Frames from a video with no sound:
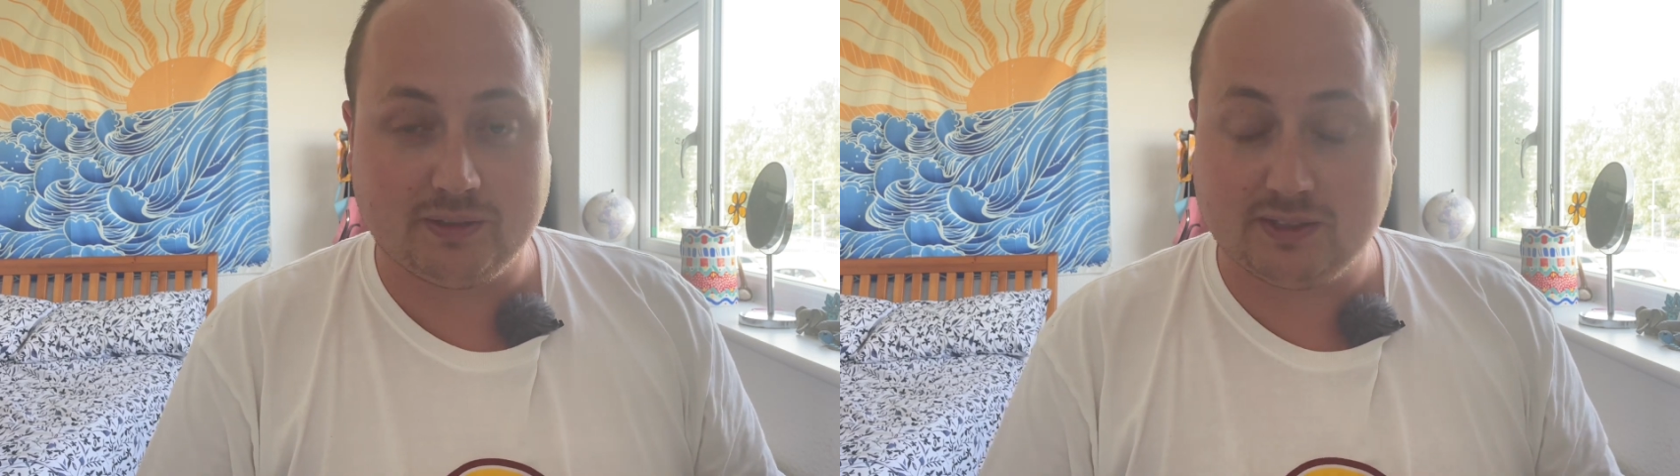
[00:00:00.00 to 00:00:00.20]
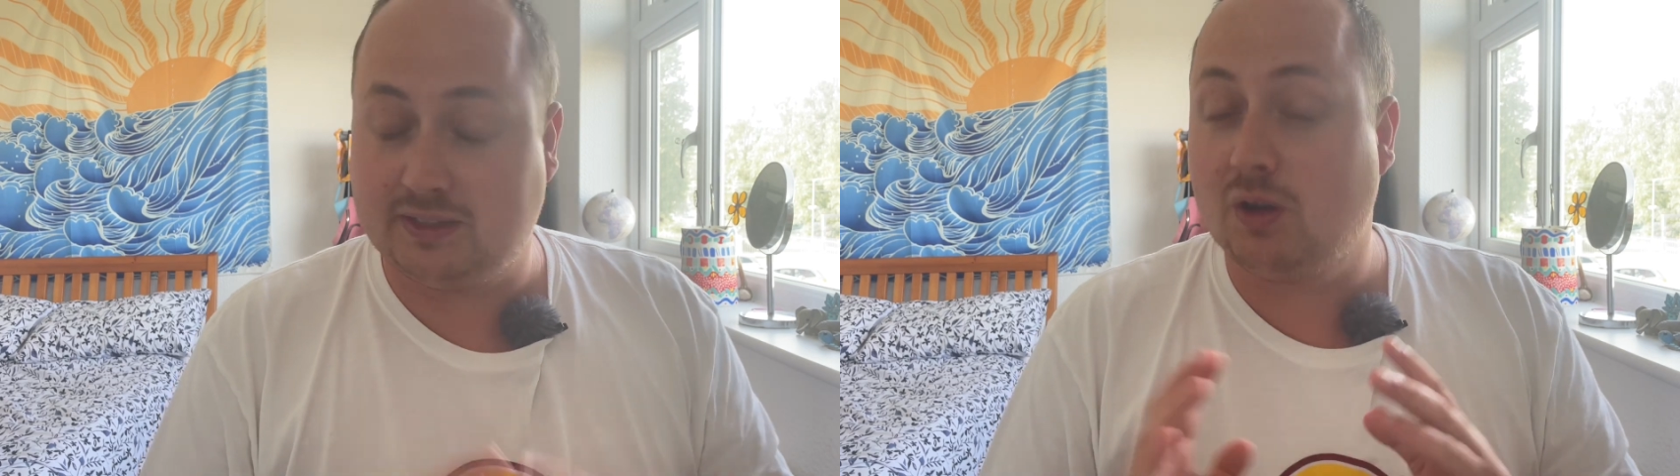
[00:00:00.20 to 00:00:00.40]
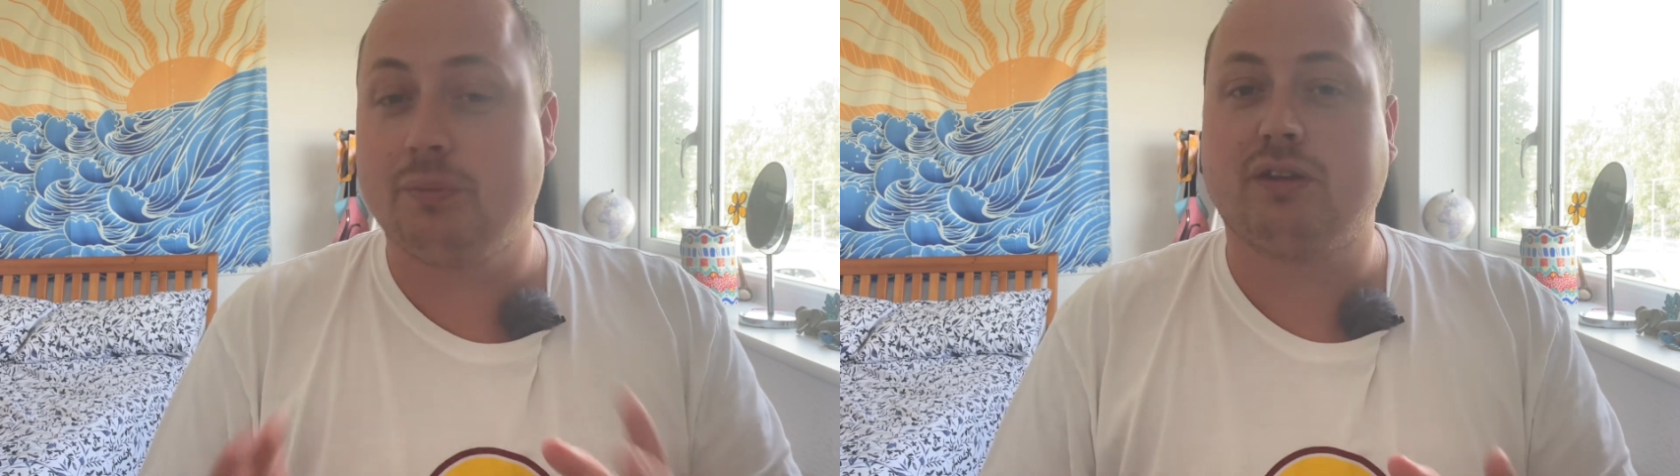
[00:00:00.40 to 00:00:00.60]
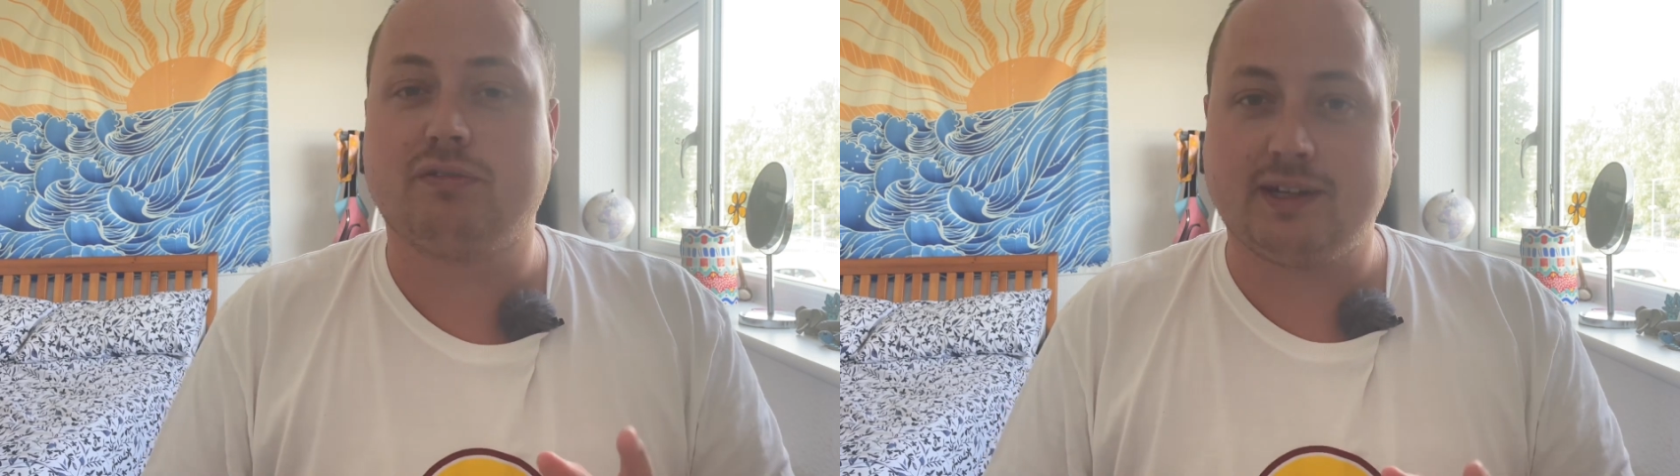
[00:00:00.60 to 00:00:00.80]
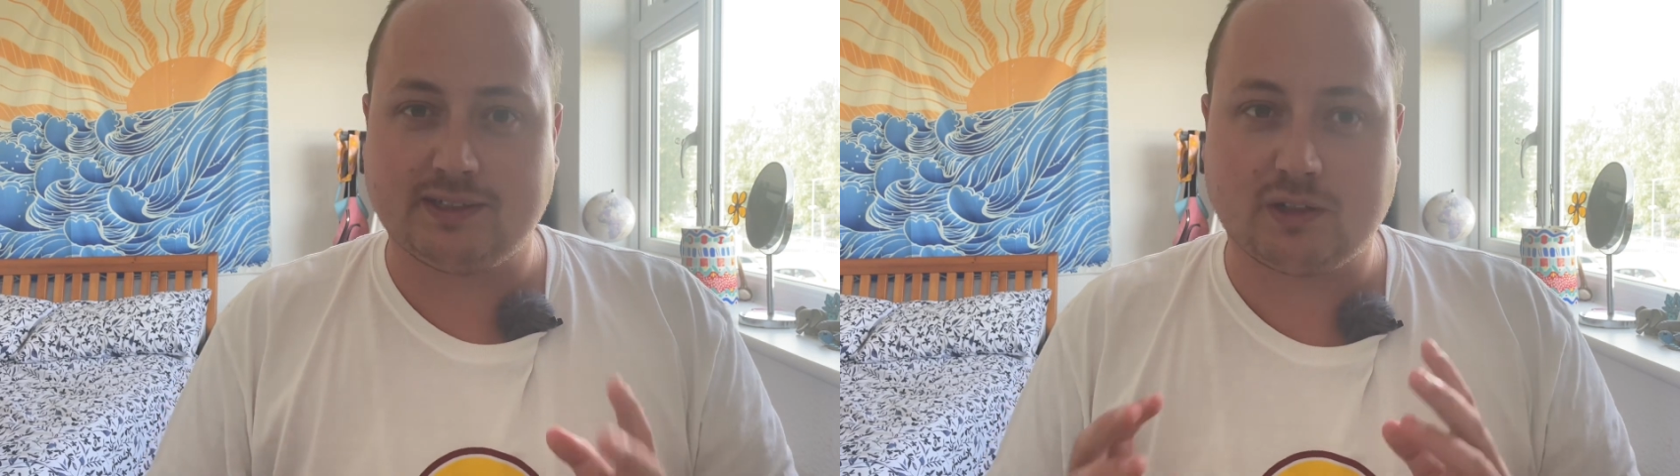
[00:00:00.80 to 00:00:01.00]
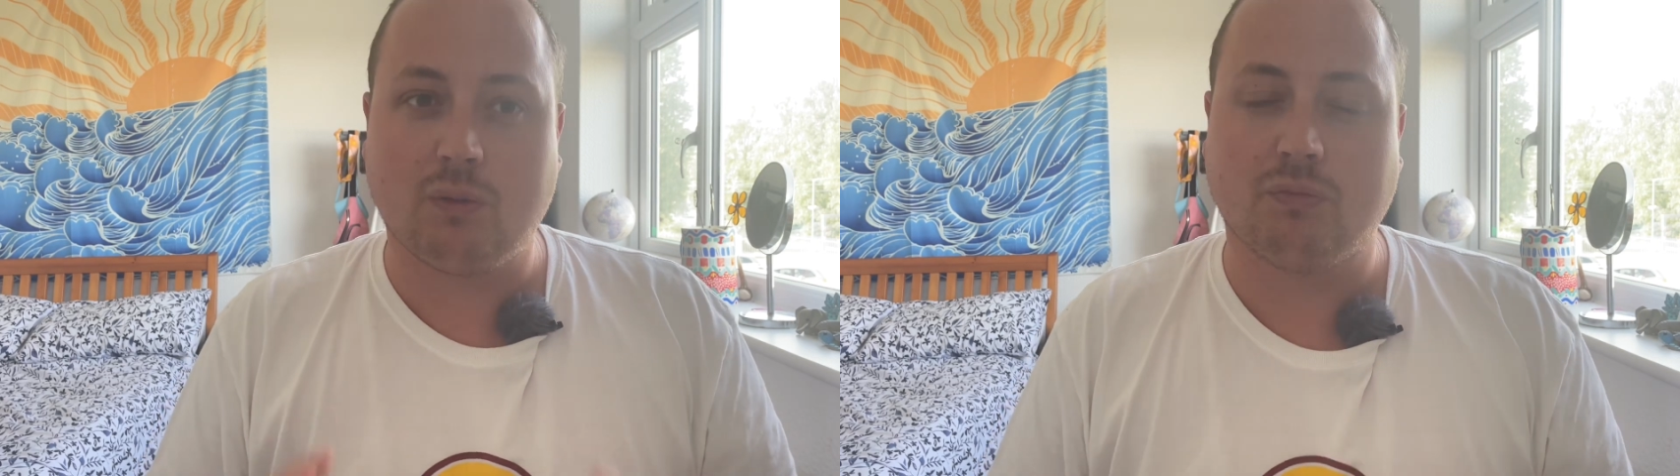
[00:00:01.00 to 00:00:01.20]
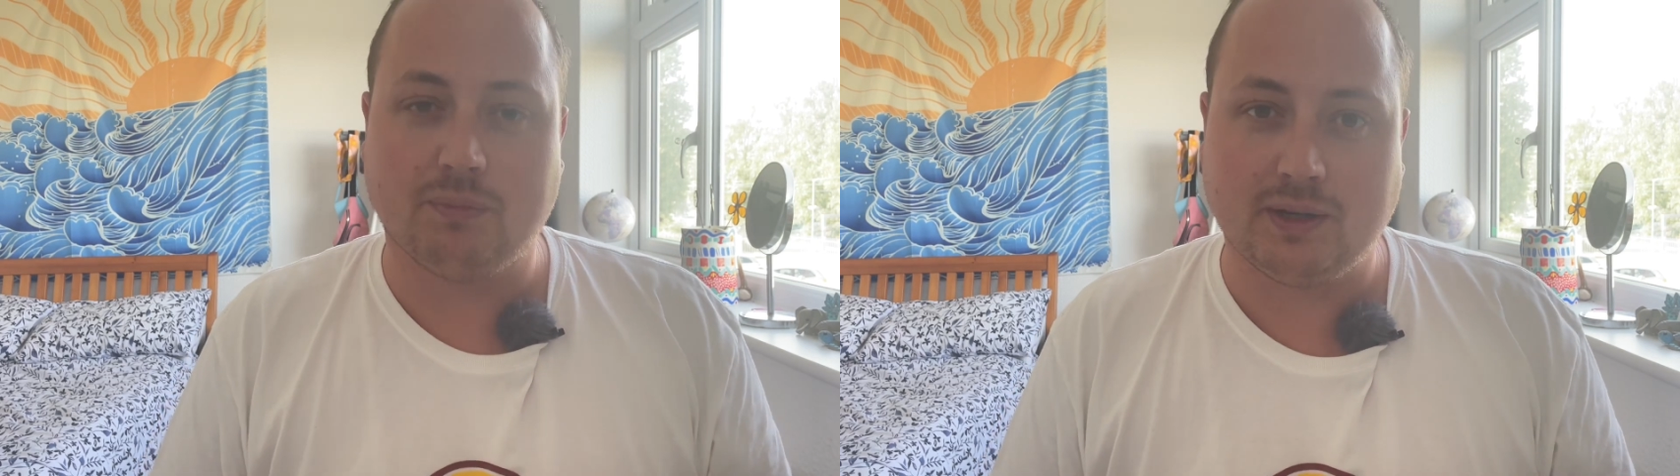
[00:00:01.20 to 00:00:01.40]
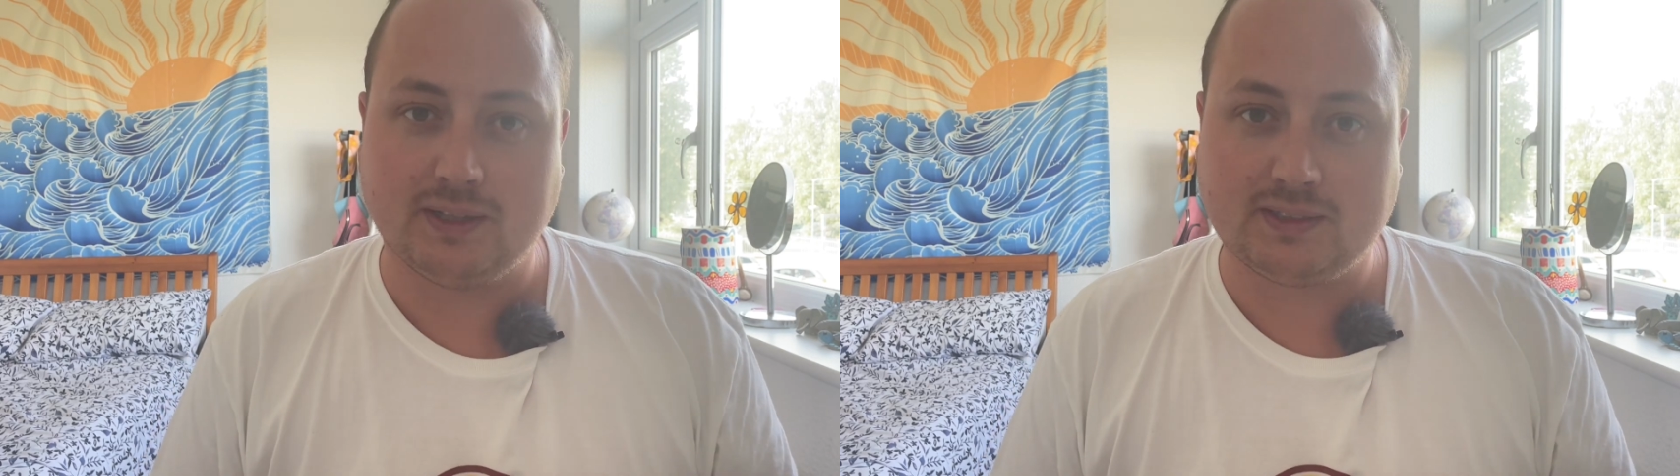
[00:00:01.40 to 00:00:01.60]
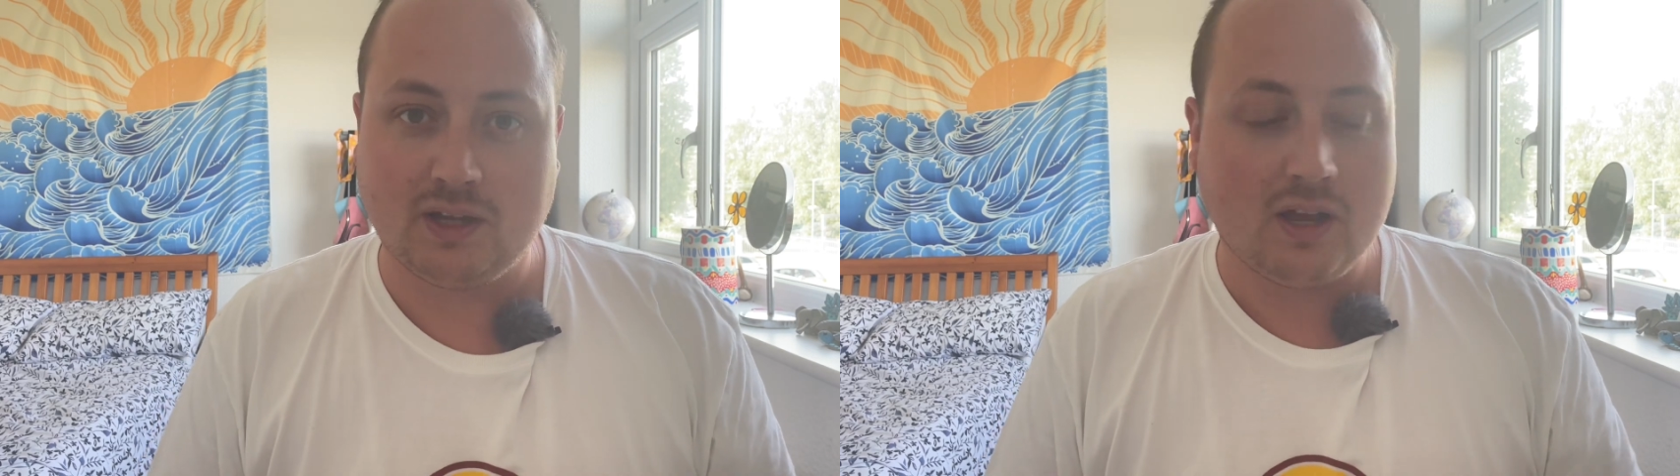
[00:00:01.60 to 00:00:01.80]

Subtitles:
So don't be afraid to compromise